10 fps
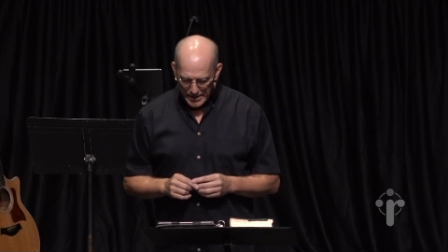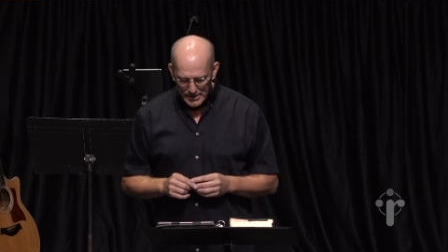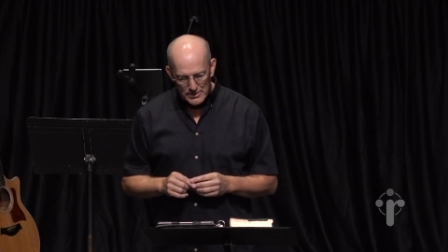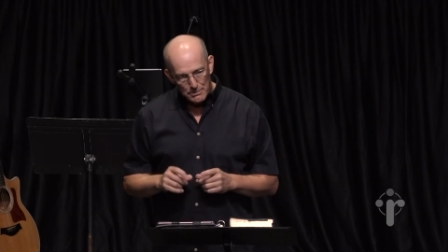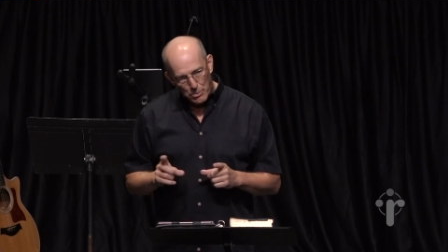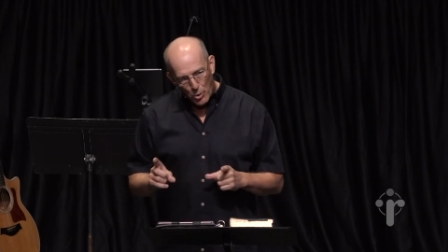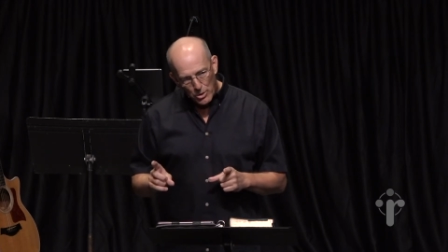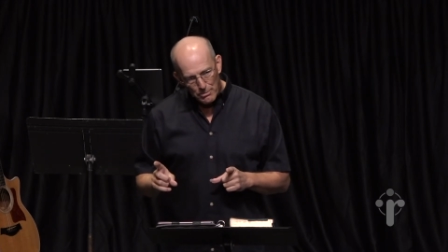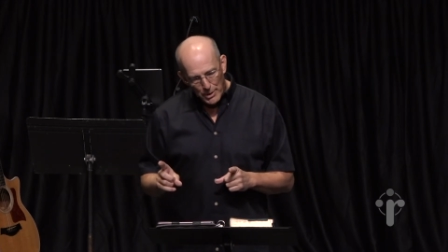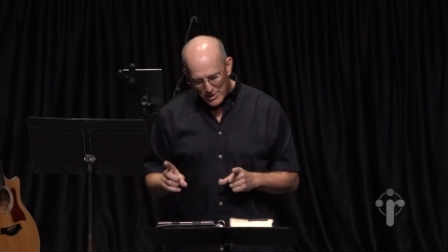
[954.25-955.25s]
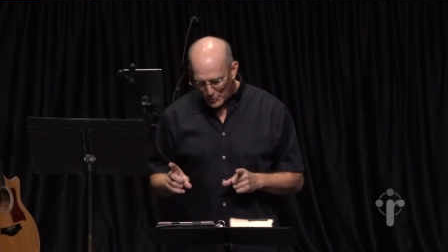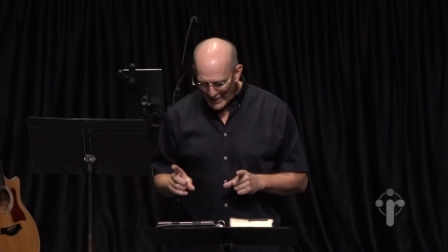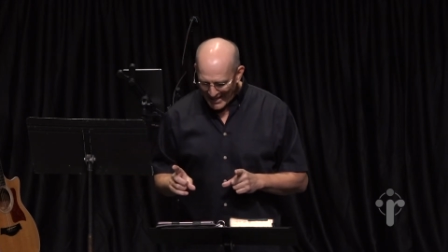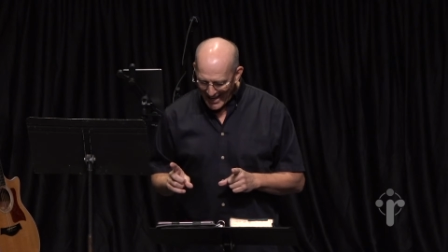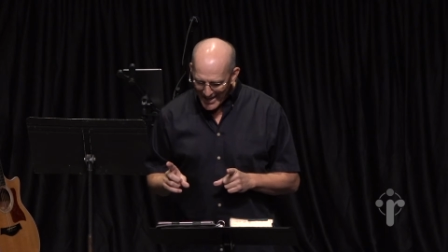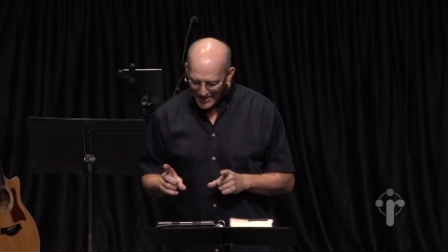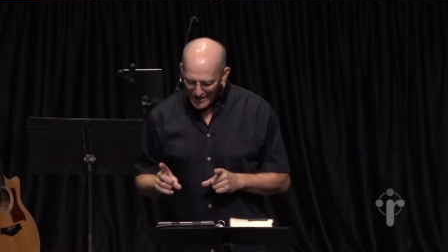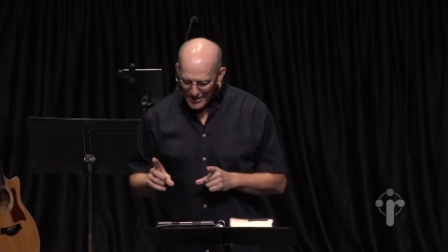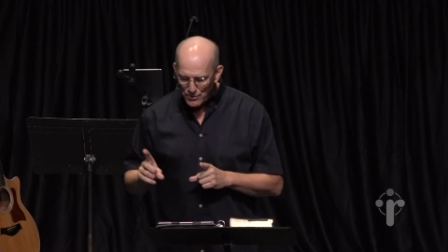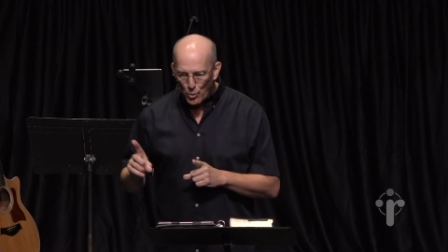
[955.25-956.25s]
It's important because we can't
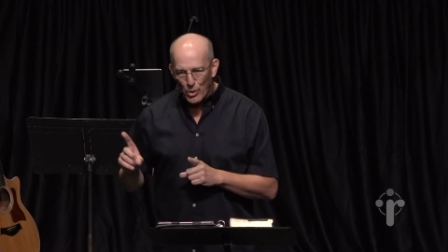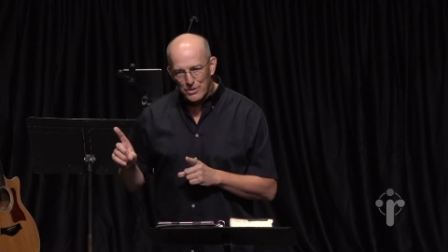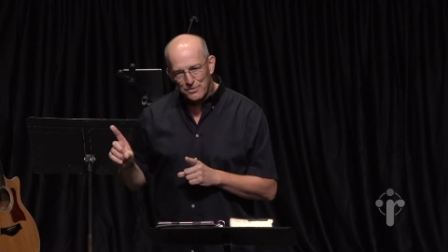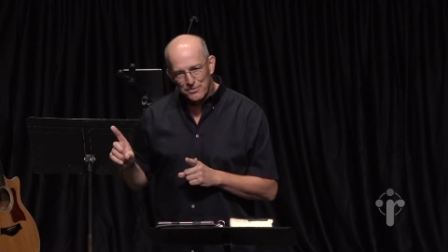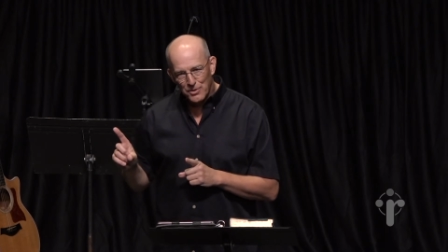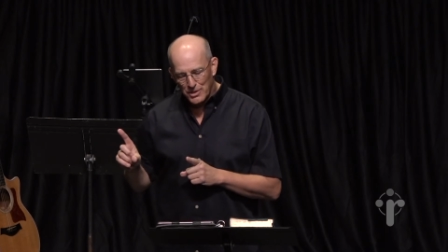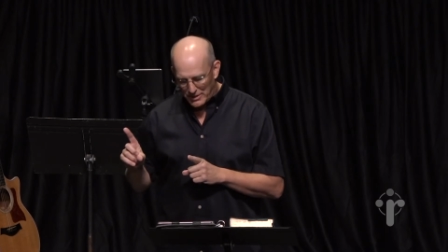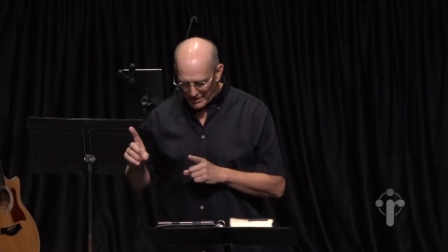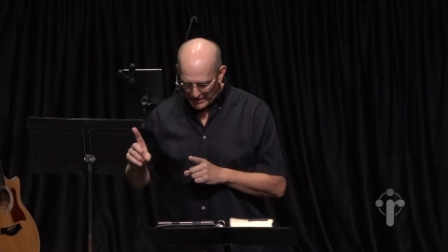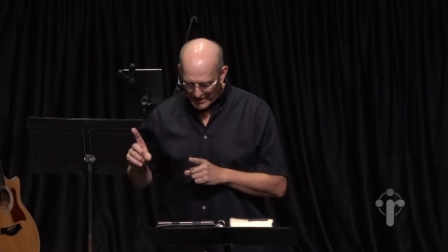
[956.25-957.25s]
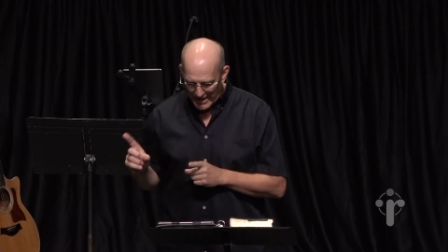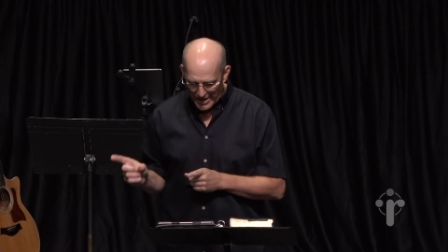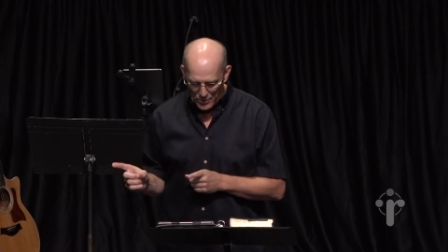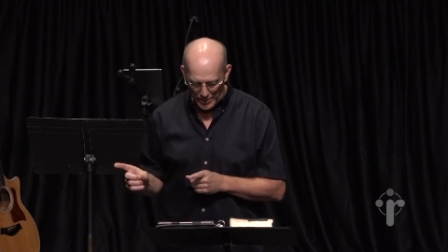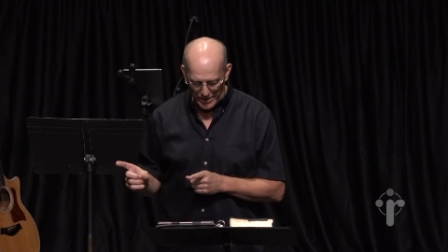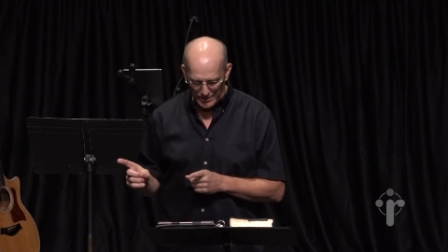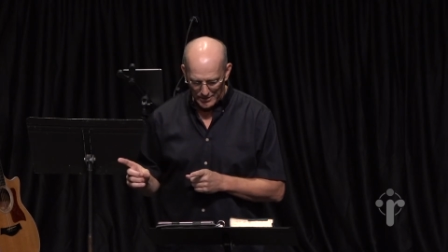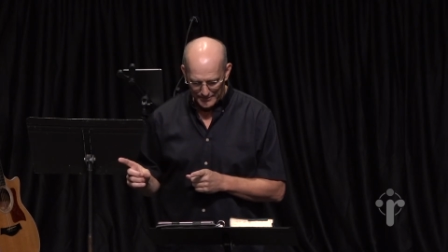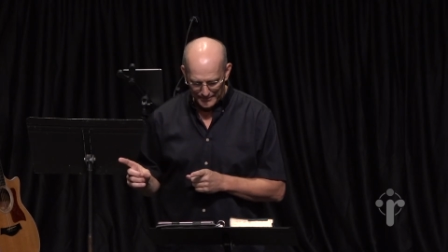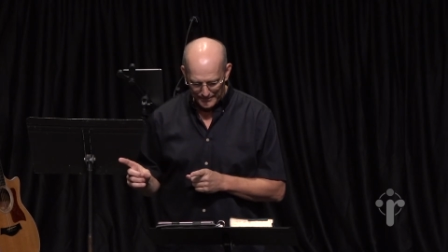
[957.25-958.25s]
leave one foot in Haran
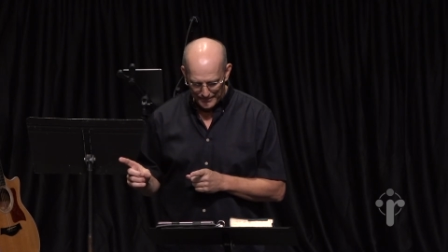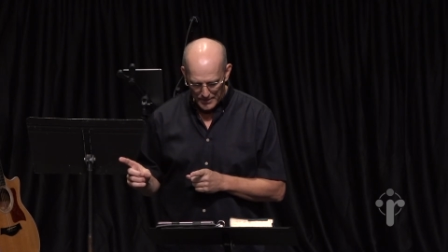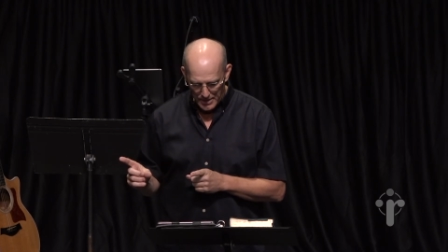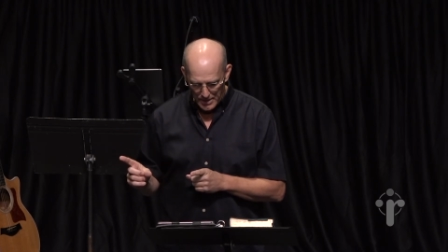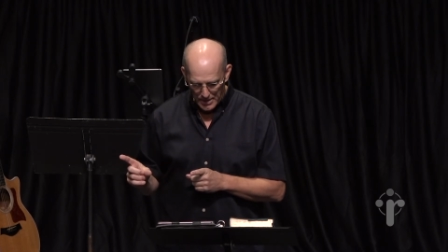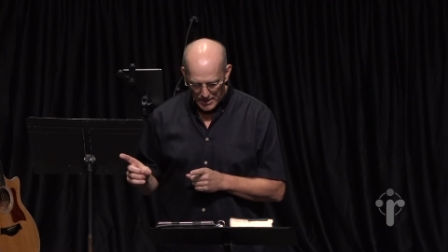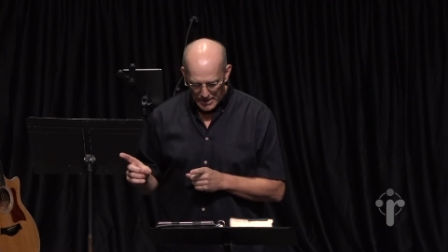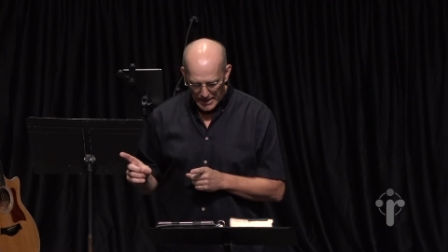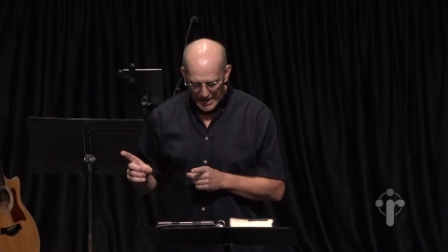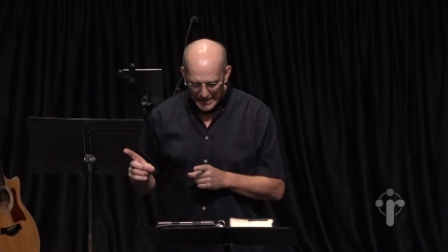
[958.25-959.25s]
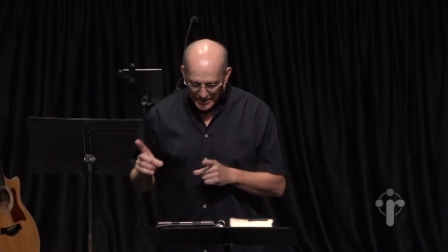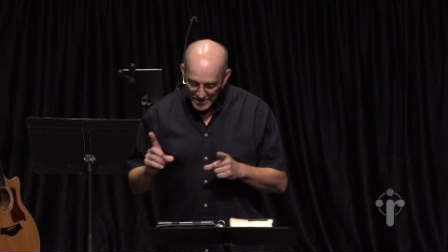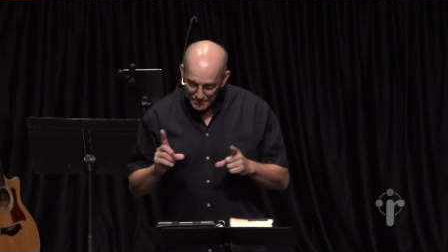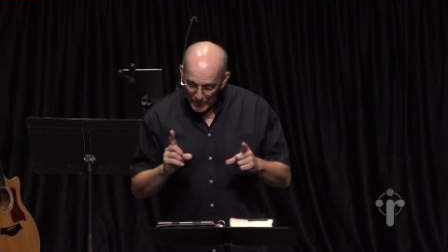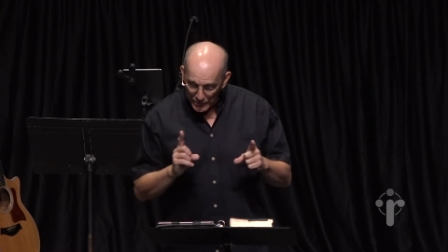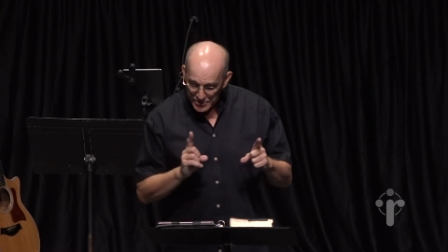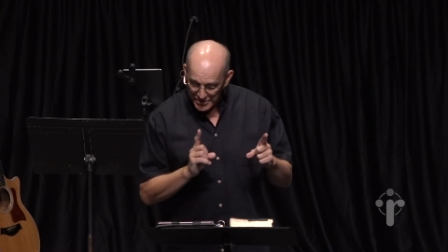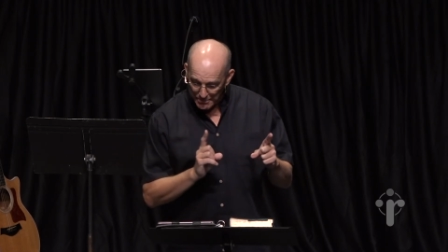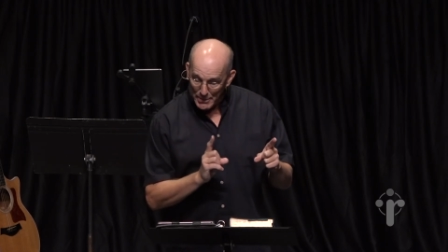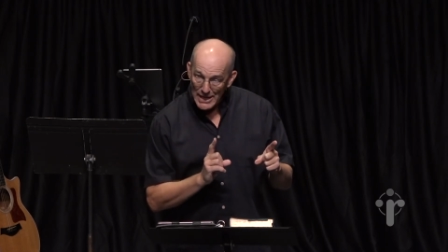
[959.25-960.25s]
and experience
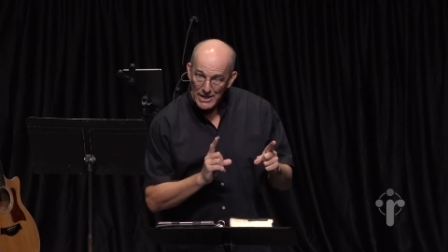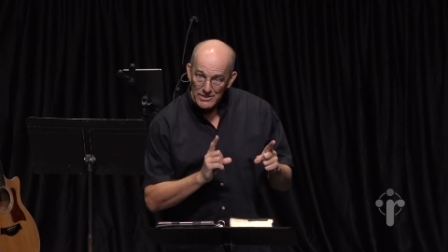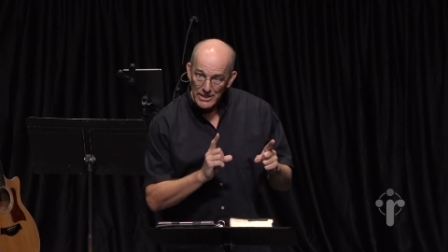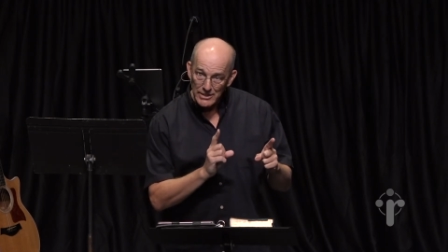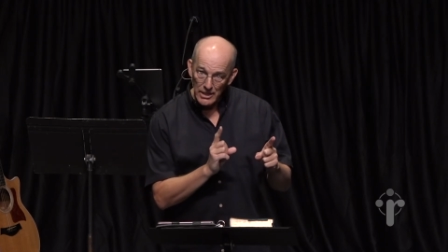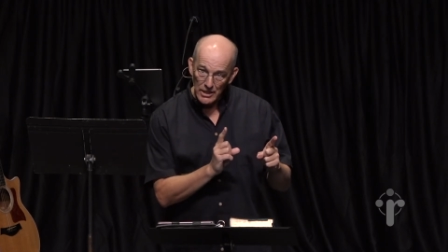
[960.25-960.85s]
the peace and the